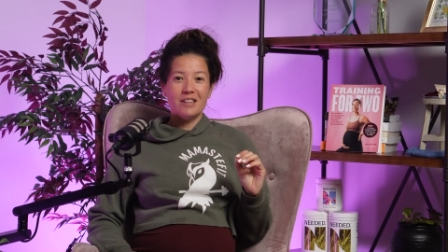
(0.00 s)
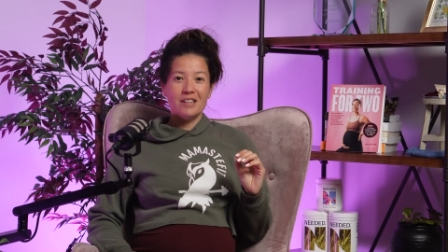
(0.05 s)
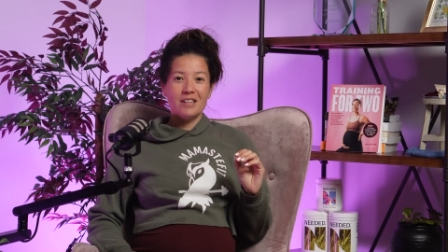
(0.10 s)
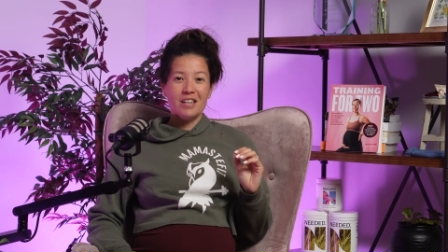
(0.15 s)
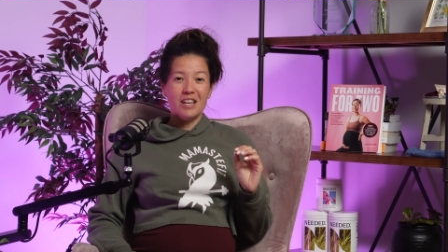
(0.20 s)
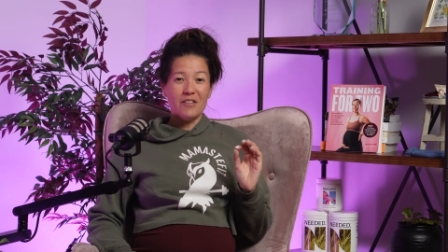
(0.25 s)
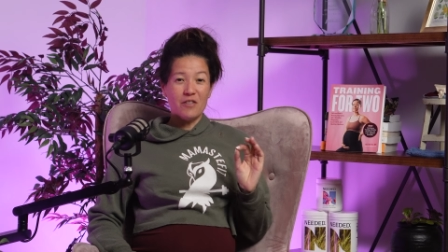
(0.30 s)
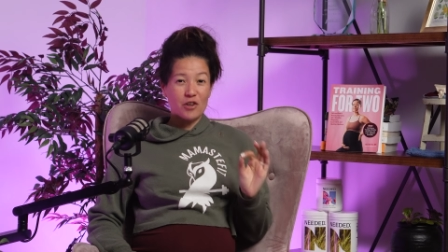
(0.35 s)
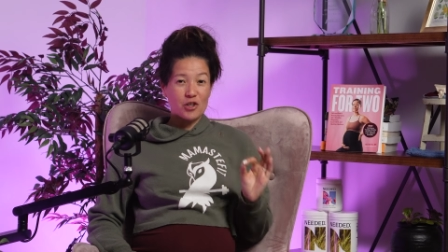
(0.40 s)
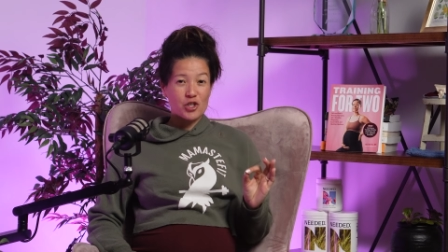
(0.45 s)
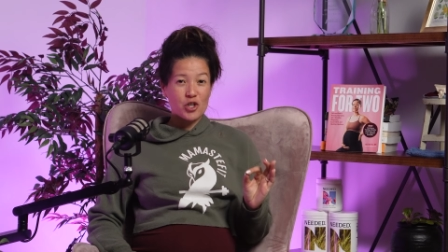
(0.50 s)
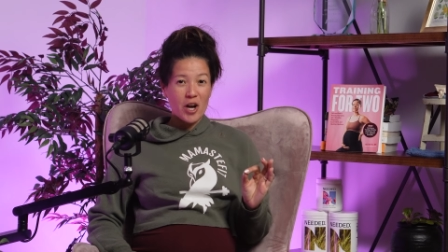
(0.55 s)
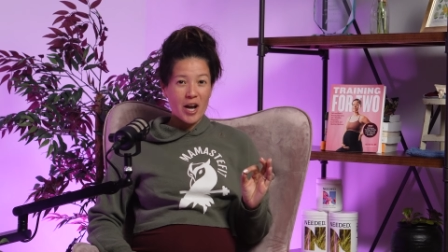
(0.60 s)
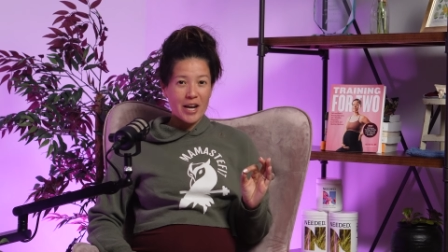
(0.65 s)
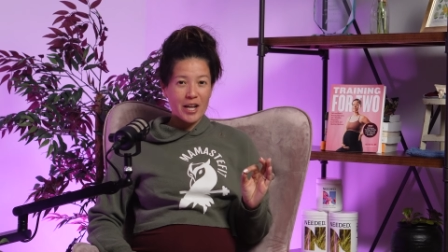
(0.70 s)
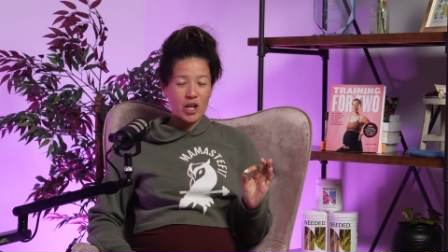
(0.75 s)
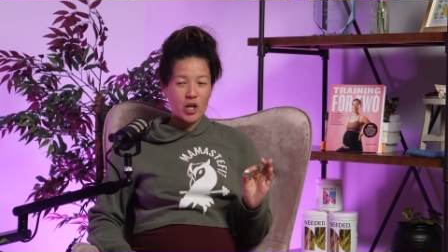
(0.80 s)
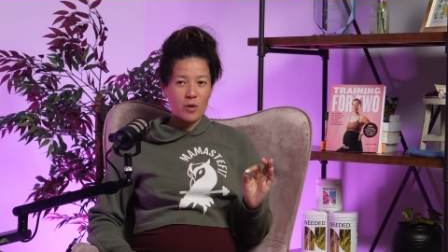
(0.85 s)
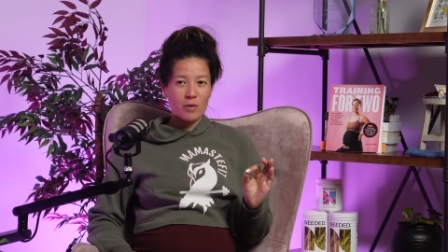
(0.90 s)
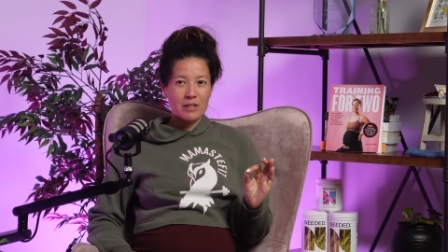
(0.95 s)
If you're trying
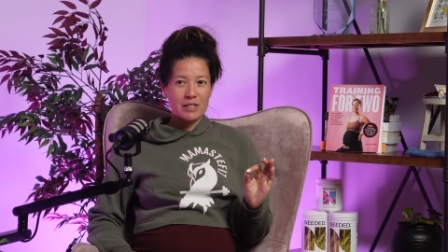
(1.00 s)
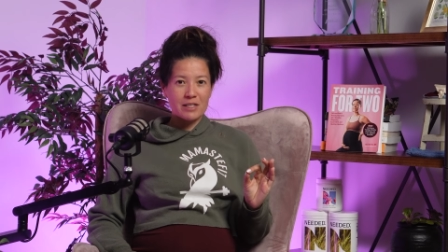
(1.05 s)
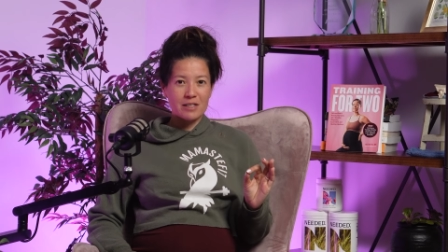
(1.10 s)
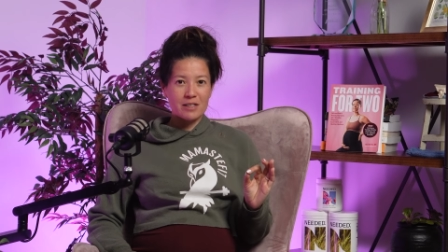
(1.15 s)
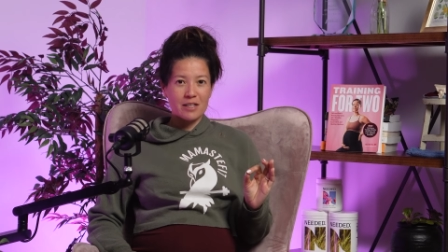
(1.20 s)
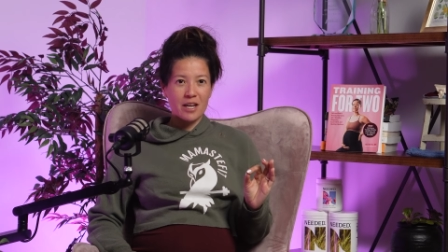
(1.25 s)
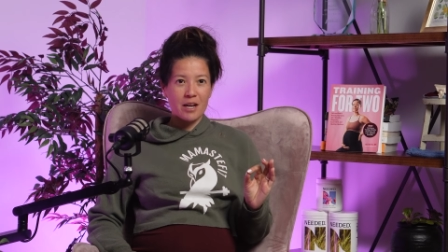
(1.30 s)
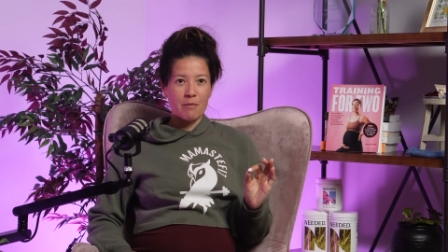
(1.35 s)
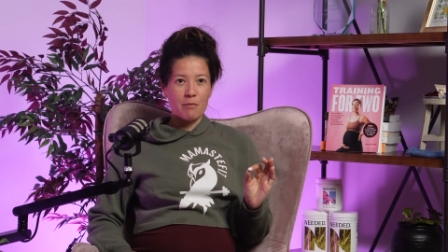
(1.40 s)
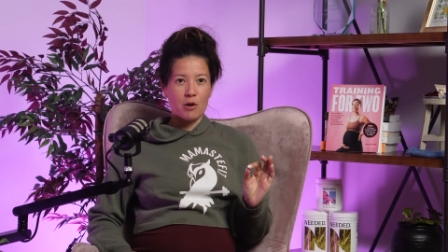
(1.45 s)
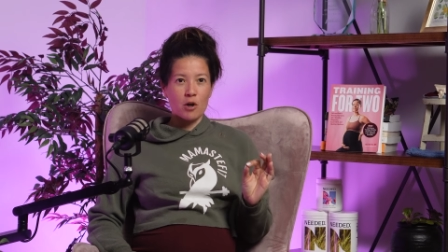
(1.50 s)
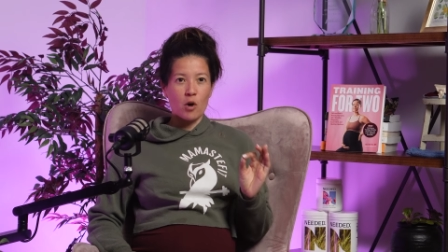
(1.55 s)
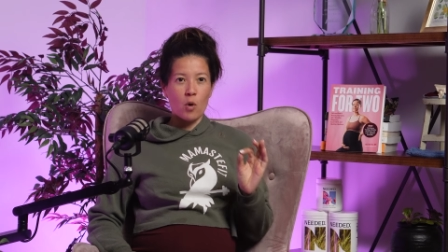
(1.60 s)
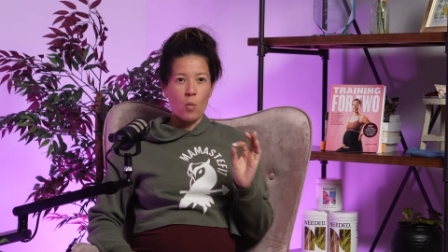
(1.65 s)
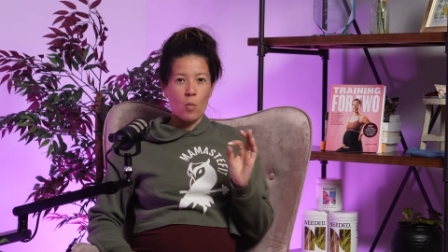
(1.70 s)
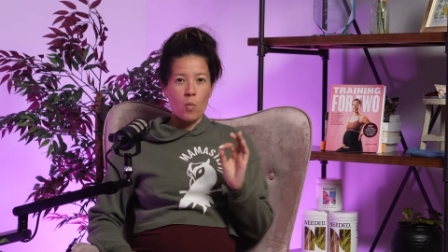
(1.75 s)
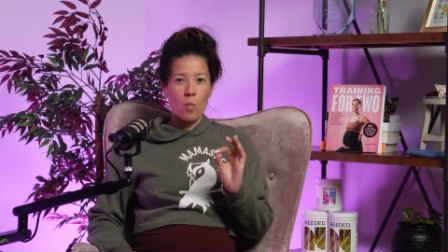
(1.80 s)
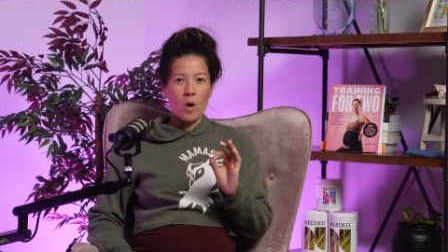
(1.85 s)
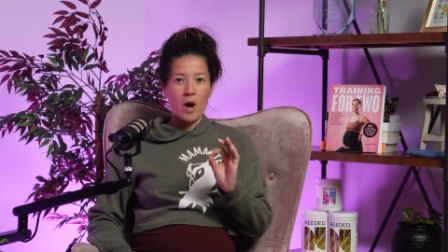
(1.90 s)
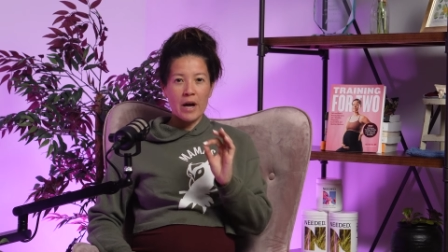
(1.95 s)
to go into labor,
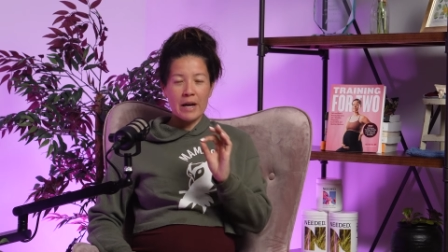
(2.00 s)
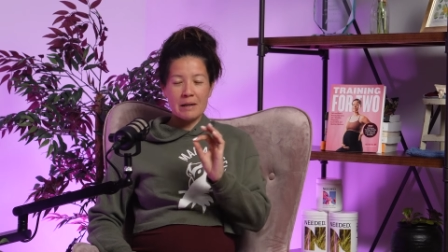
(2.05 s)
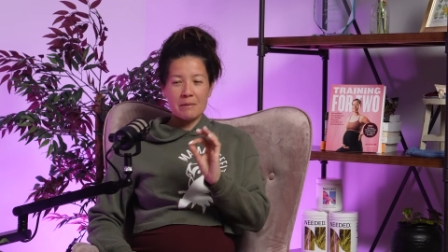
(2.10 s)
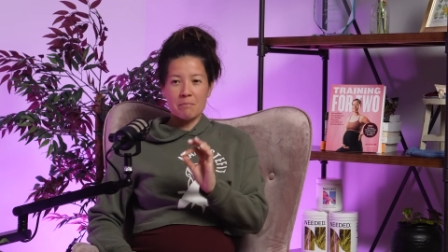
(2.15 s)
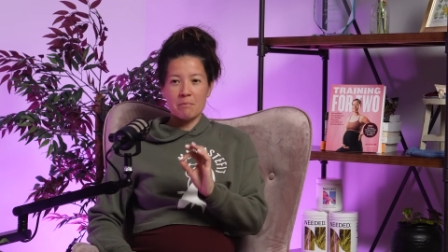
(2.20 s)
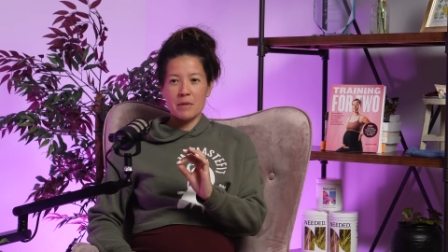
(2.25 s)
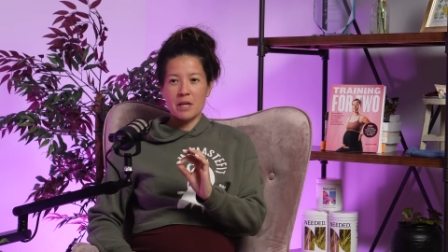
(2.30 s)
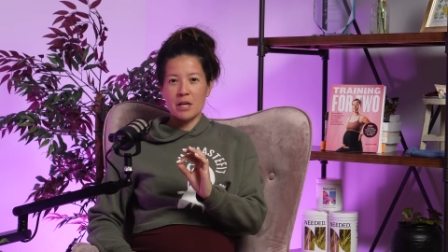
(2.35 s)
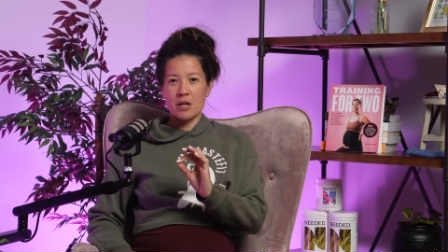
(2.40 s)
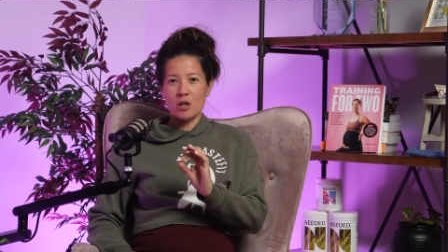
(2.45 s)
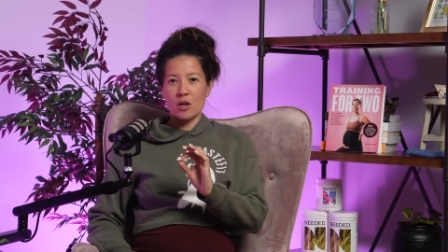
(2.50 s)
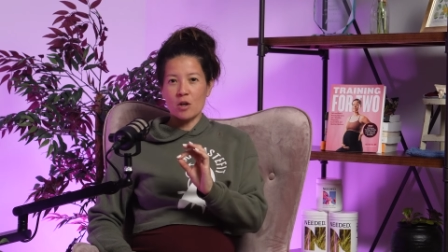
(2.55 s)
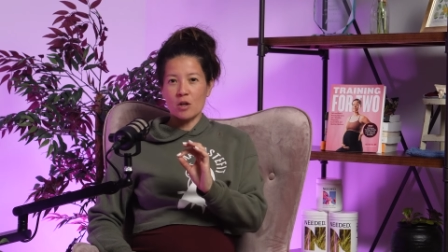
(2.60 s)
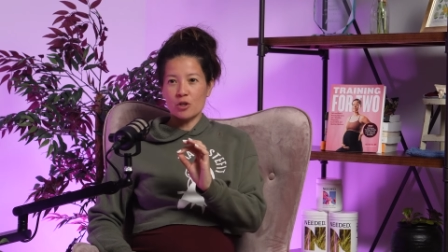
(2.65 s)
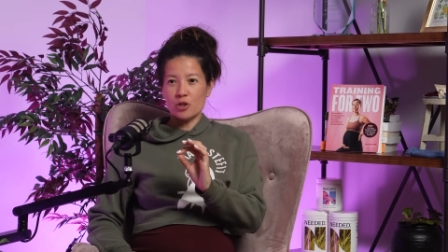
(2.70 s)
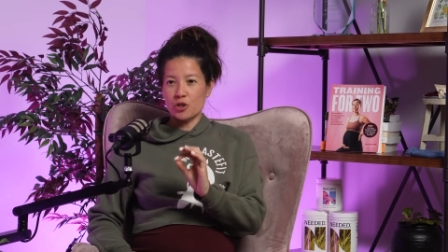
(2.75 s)
what meal